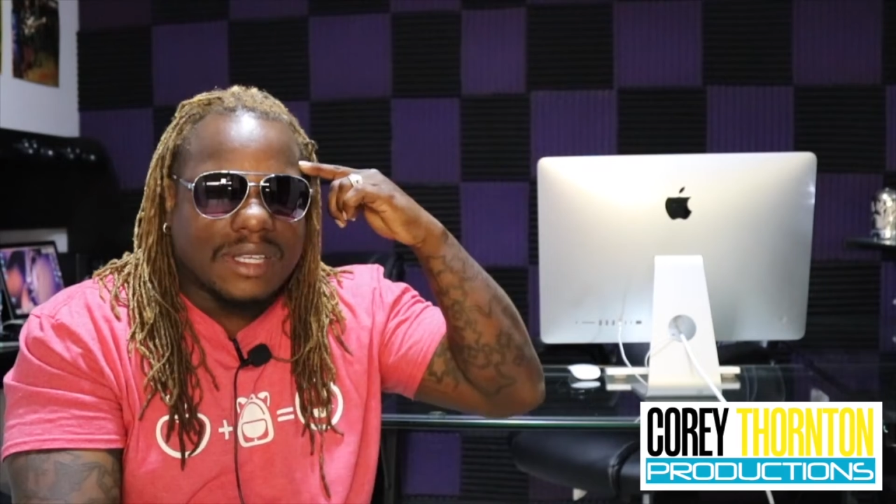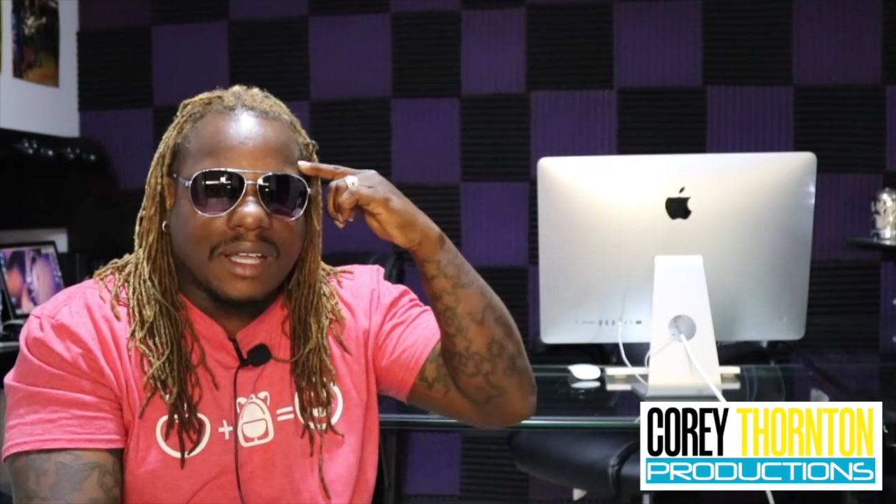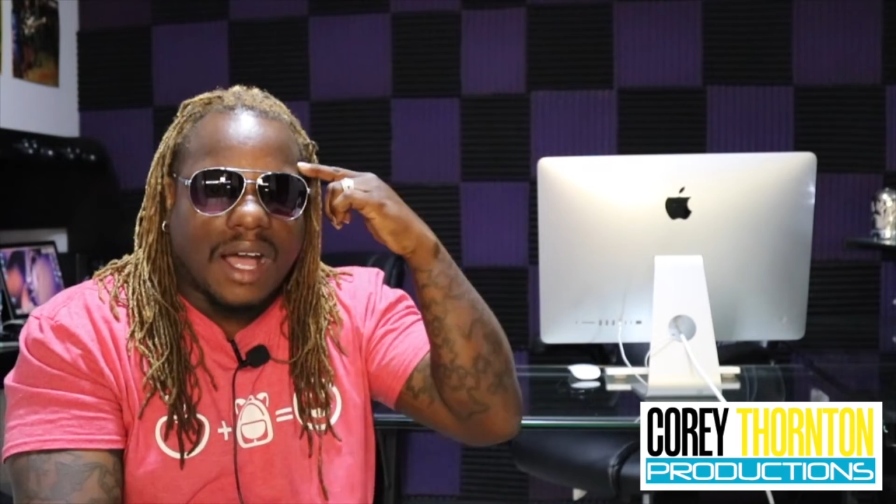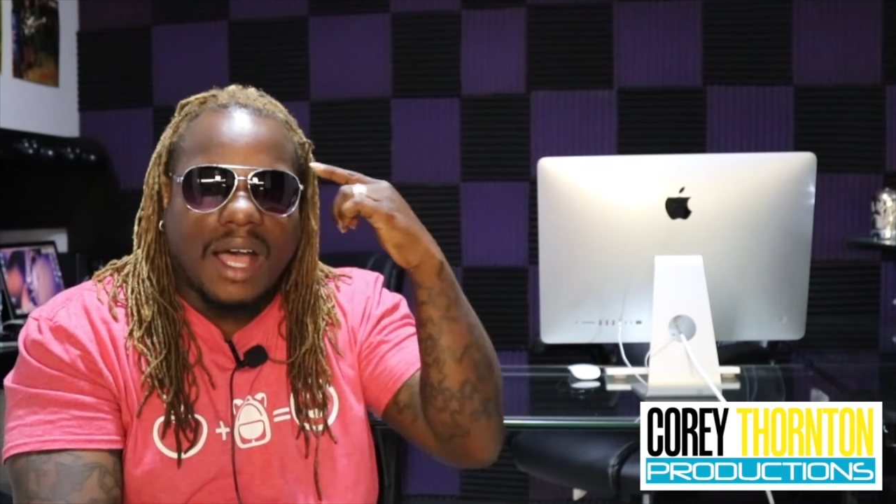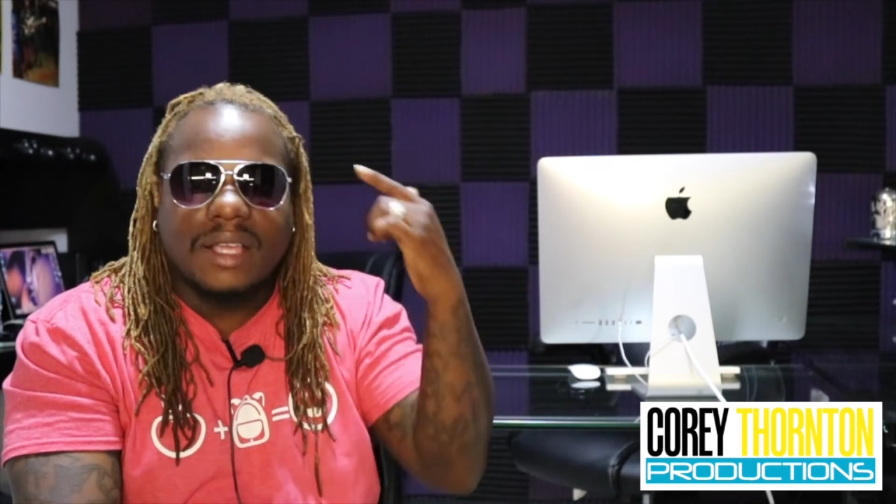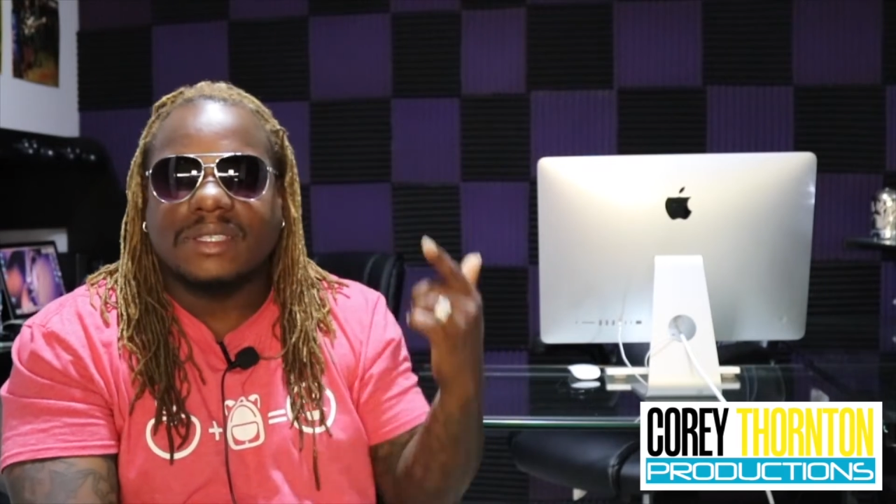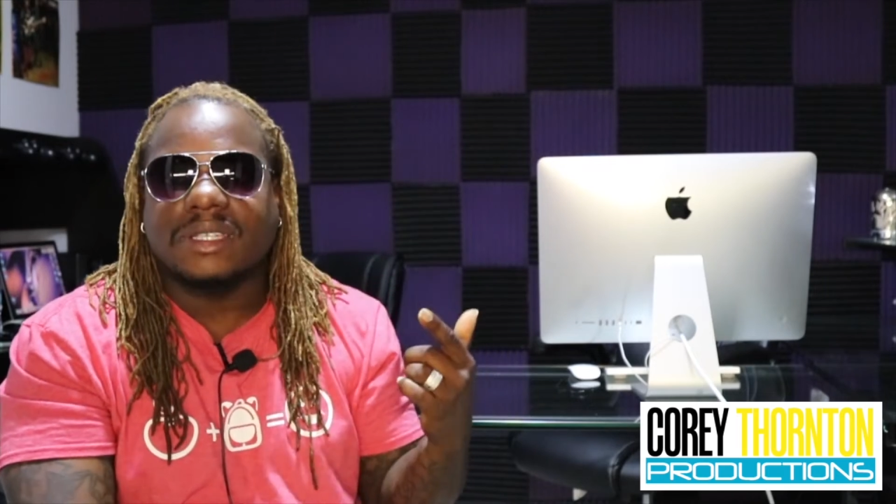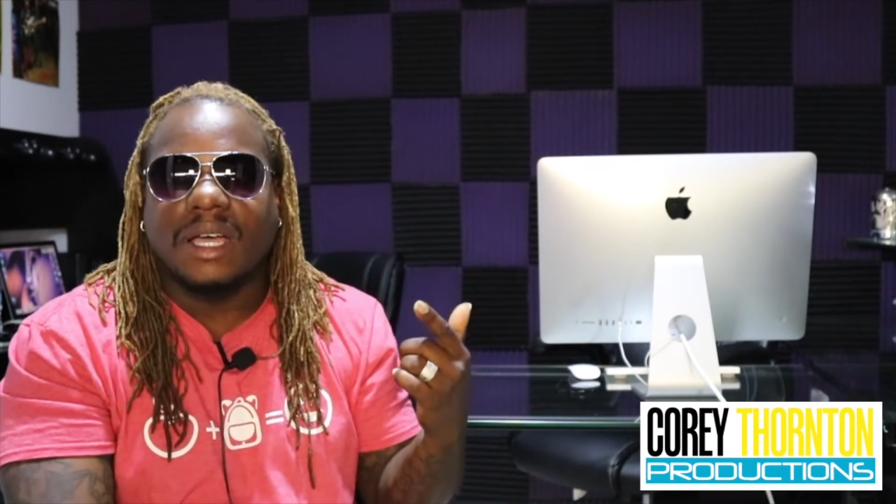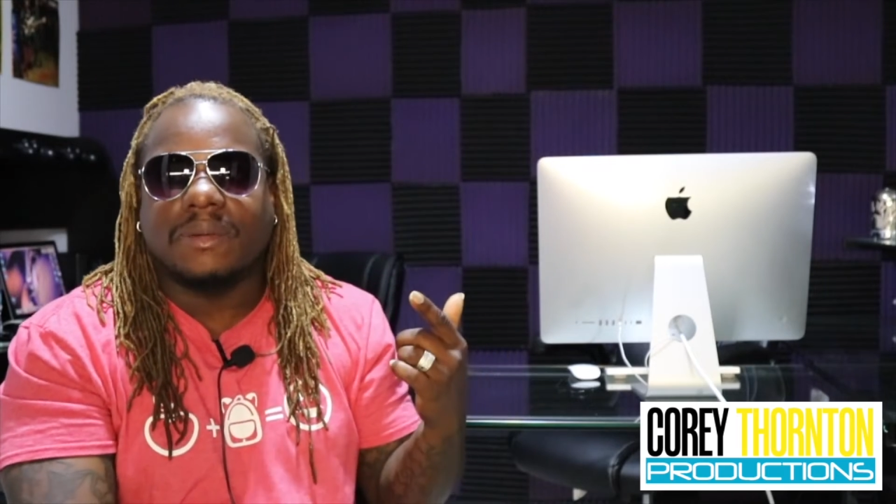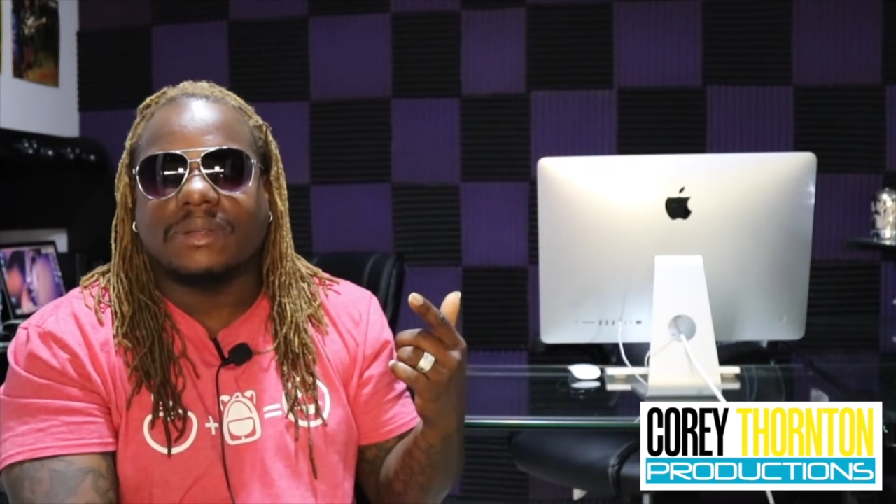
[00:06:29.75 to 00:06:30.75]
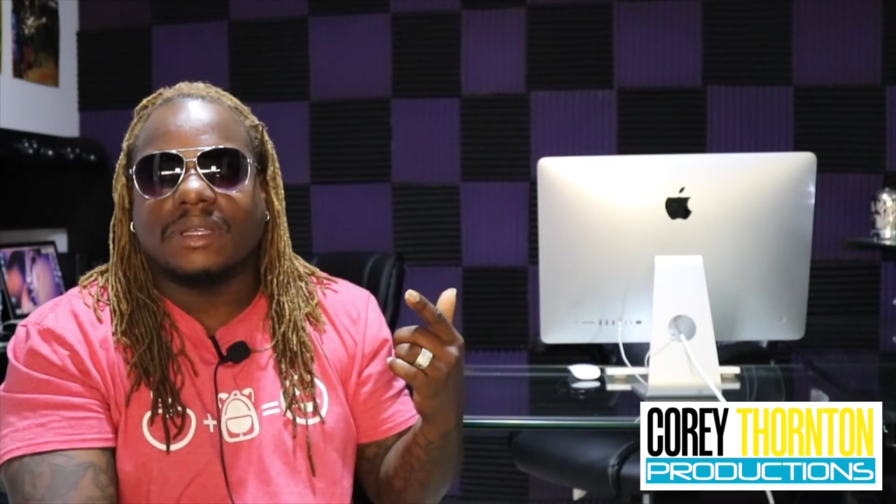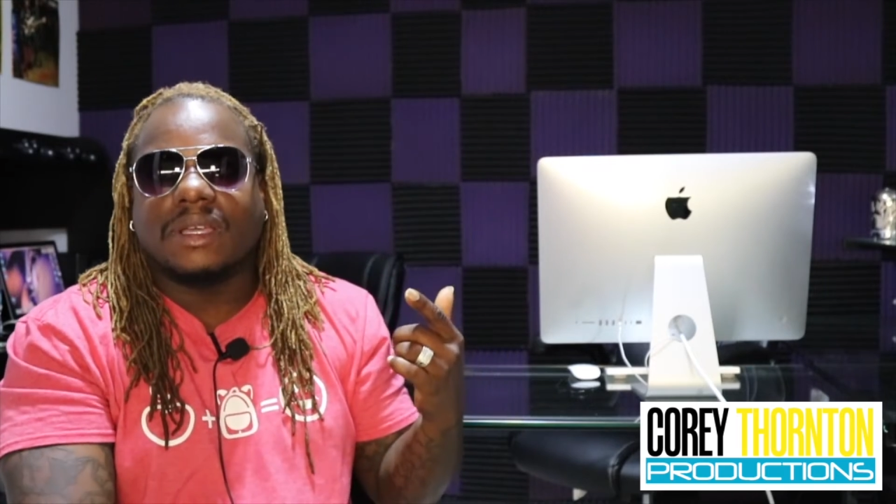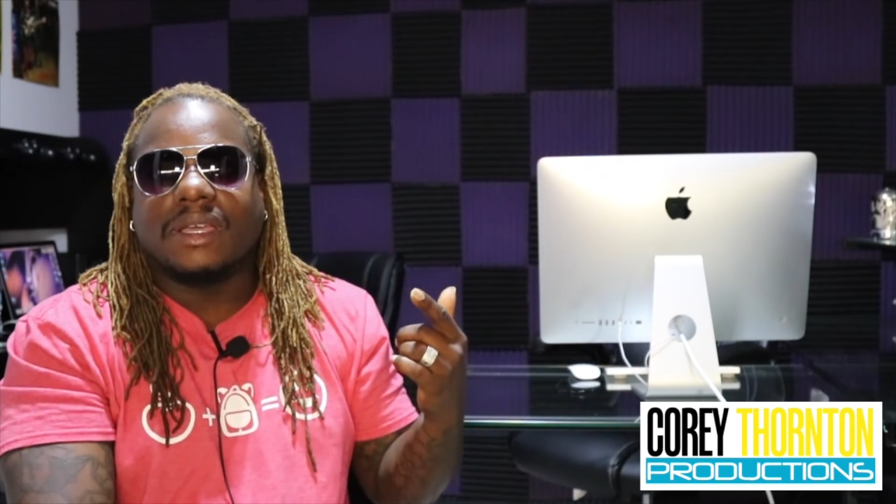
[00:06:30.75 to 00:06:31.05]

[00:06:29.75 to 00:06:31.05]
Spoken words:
the concept